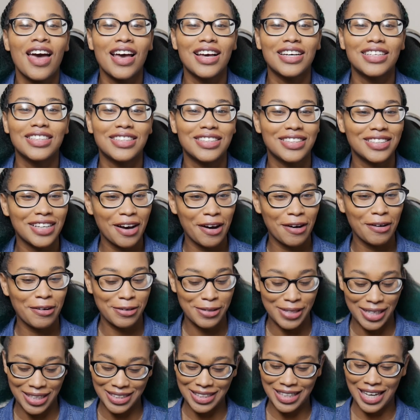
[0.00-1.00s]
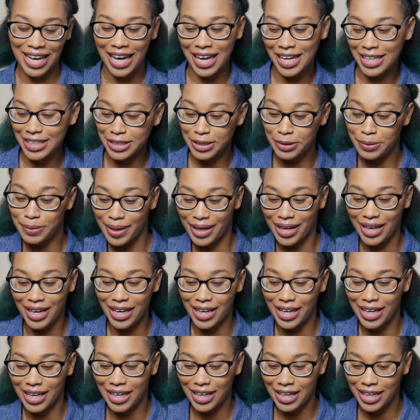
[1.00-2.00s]
So let's get into
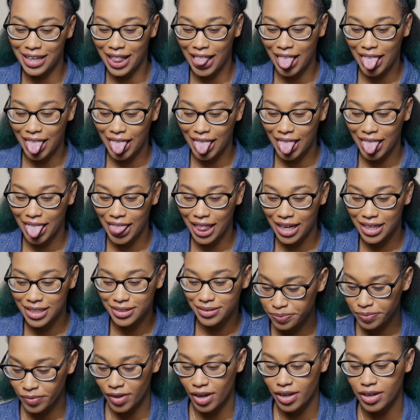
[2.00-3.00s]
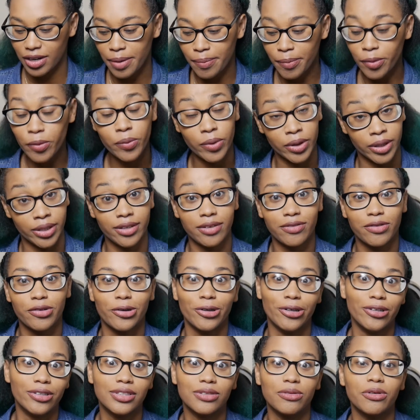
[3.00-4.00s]
it. Number 1, of
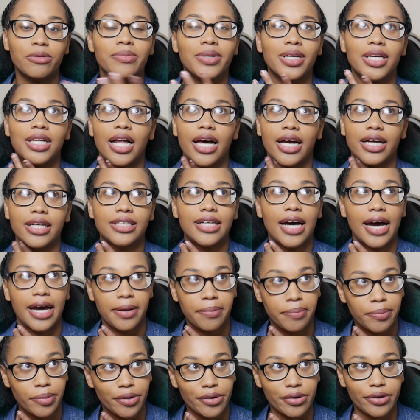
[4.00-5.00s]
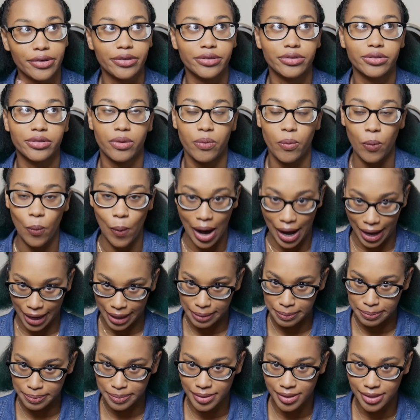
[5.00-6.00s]
course, will be like diapers and
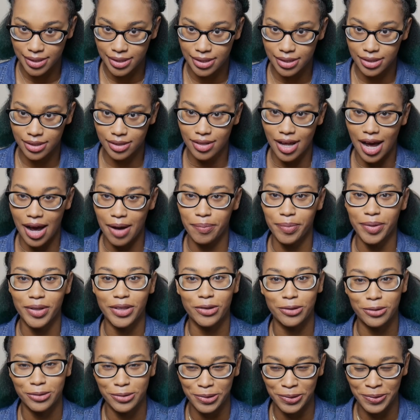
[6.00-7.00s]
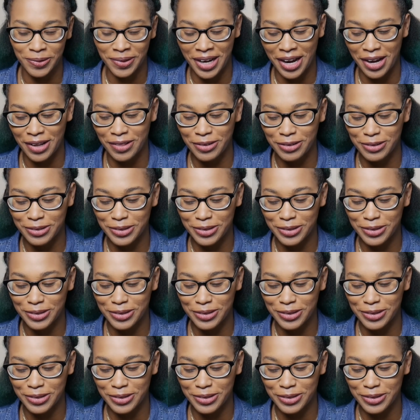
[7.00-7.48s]
wipes. I put those two together.